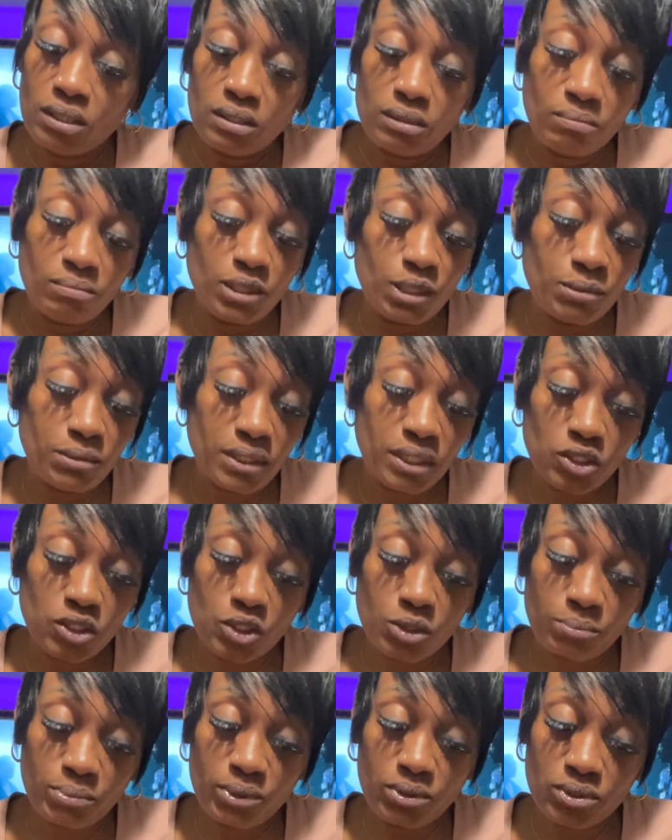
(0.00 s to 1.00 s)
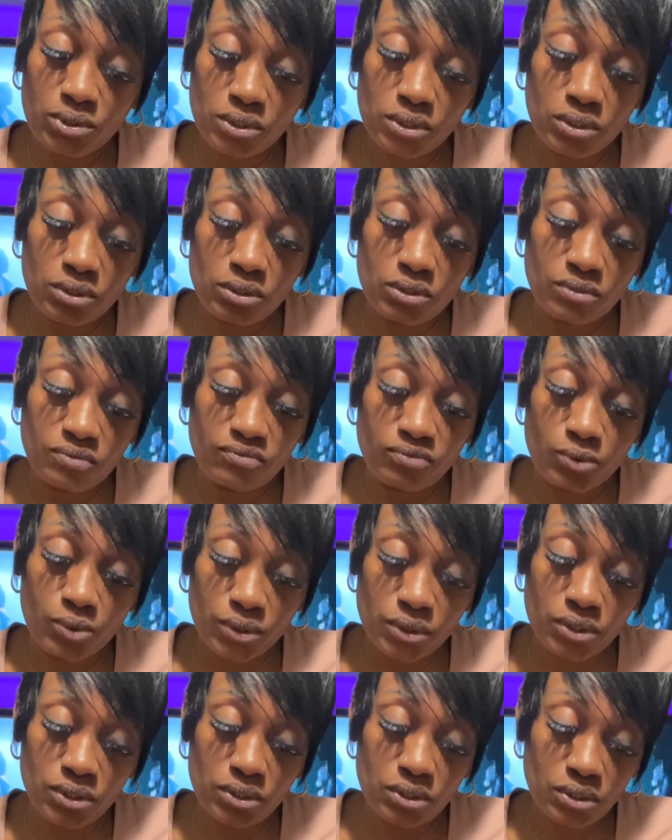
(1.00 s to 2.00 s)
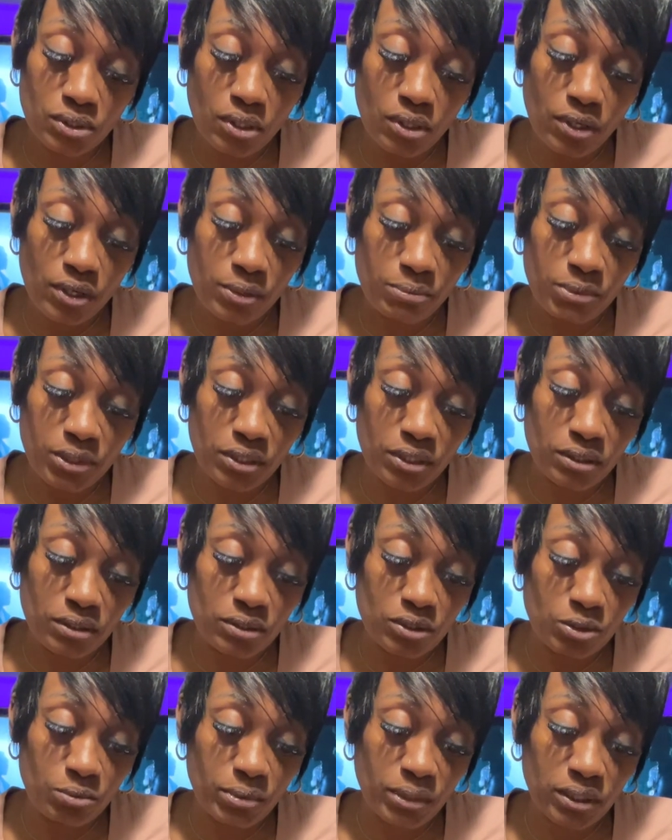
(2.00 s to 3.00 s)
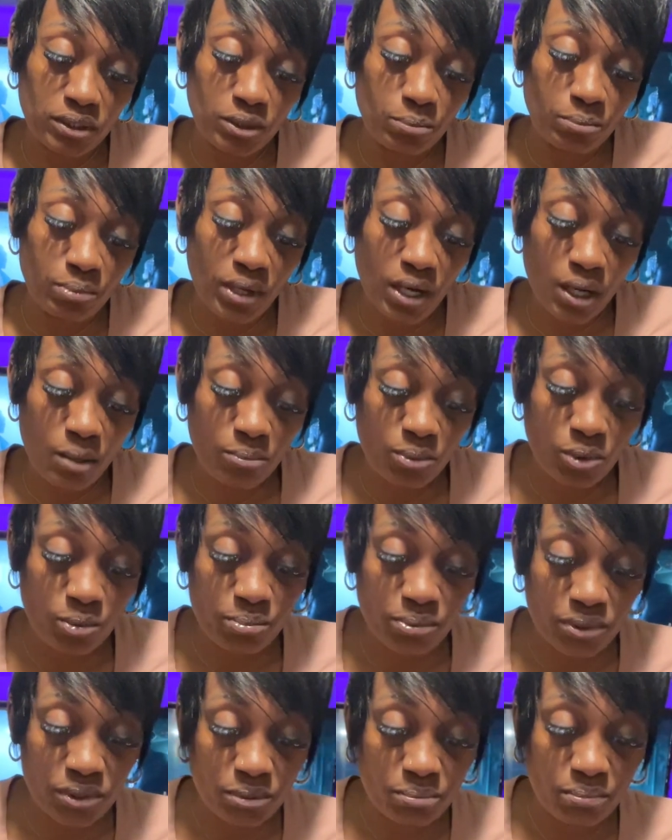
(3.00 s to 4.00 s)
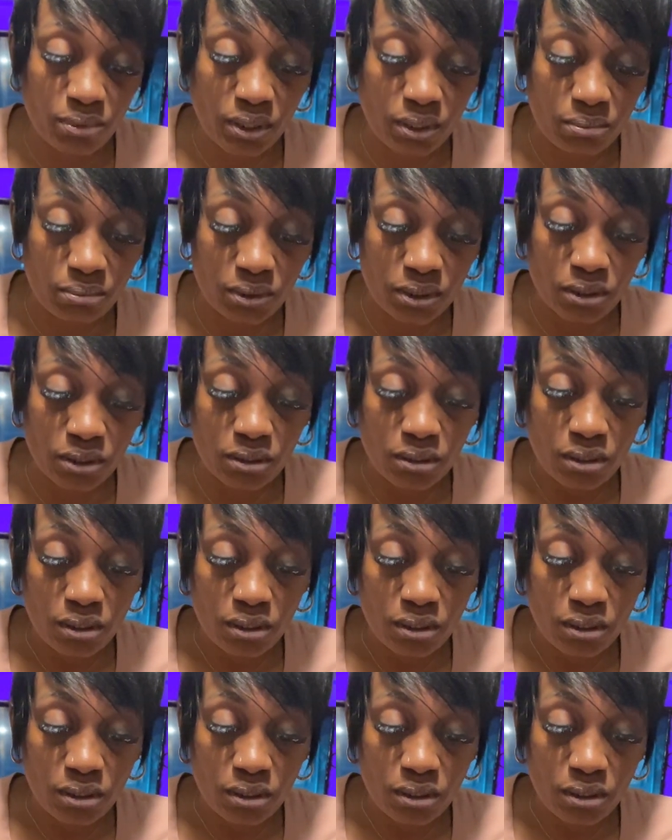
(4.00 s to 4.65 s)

Maybe that your person done divorced this karmic is about to pop open a bubbly.